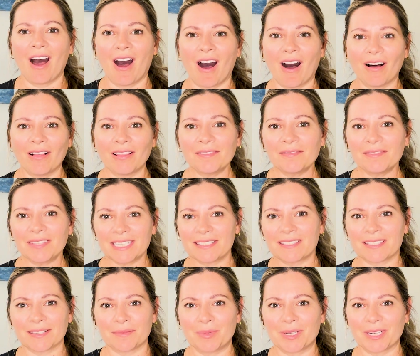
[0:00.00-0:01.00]
All of
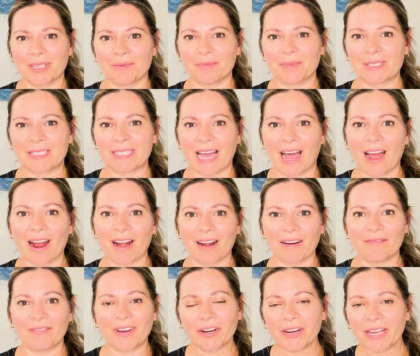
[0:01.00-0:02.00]
these symptoms
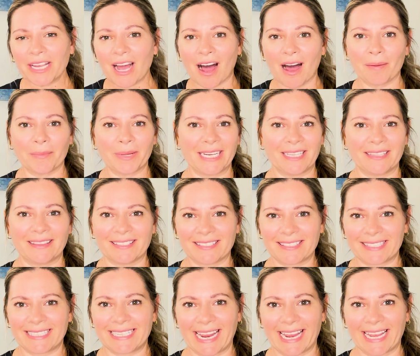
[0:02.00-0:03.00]
are very common in
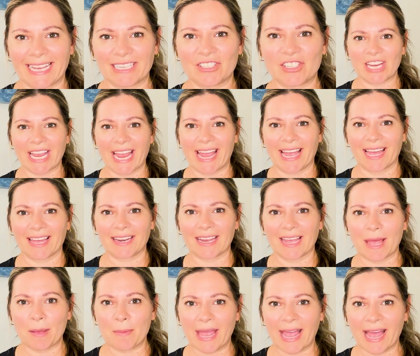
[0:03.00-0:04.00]
this stage, and
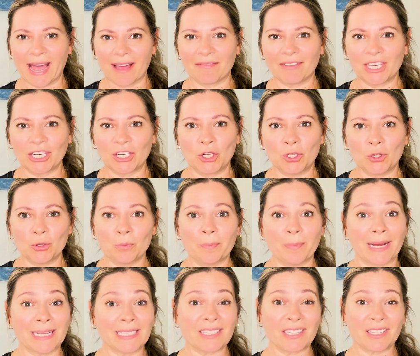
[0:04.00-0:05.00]
having new
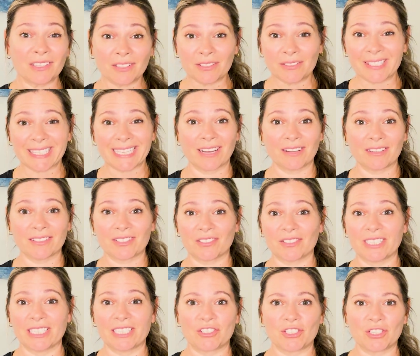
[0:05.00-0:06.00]

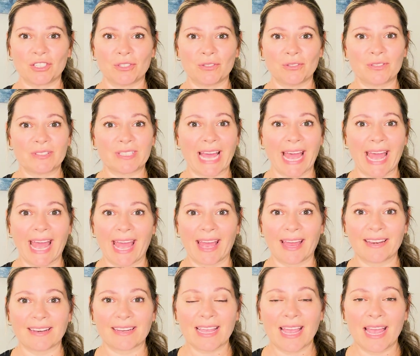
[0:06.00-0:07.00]
musculoskeletal issues
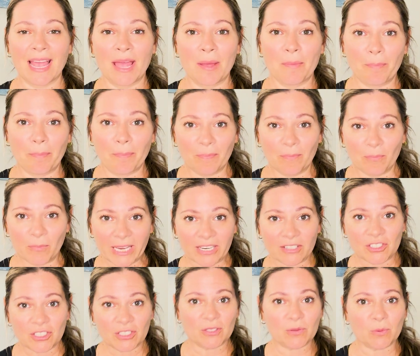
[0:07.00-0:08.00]
and
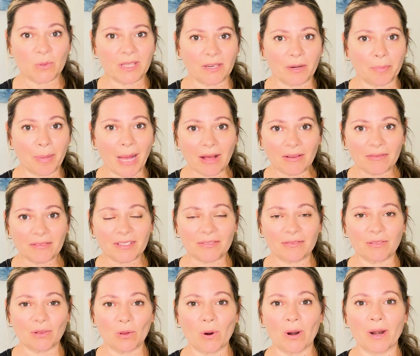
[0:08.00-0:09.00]
issues with your pelvic
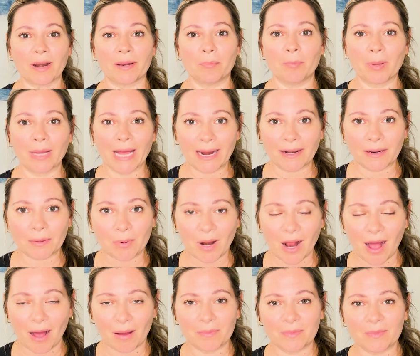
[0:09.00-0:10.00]
floor and bladder
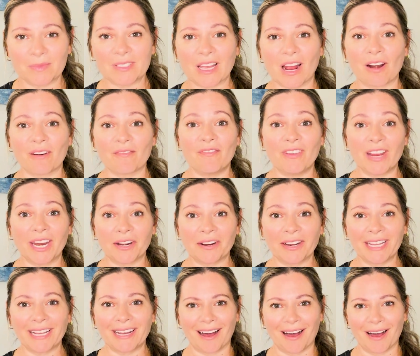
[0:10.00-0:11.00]
problems are
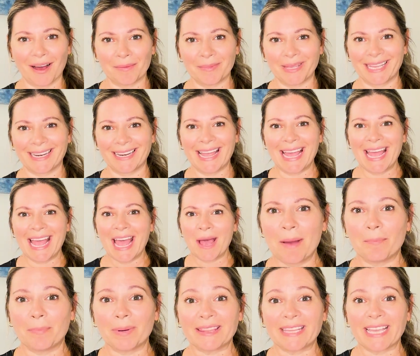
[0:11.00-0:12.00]
very common,
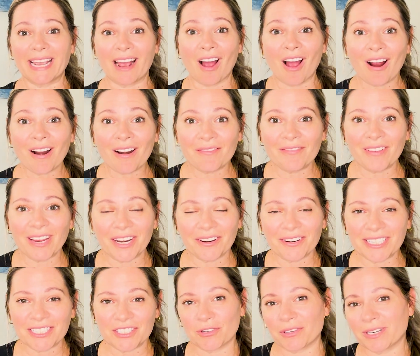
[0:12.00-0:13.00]
but they are
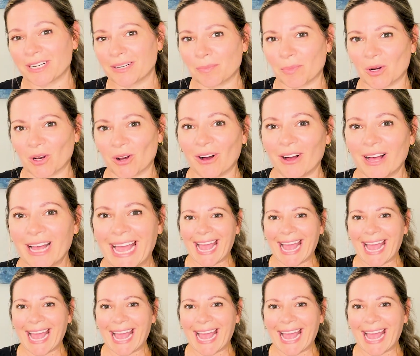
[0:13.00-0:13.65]
very treatable.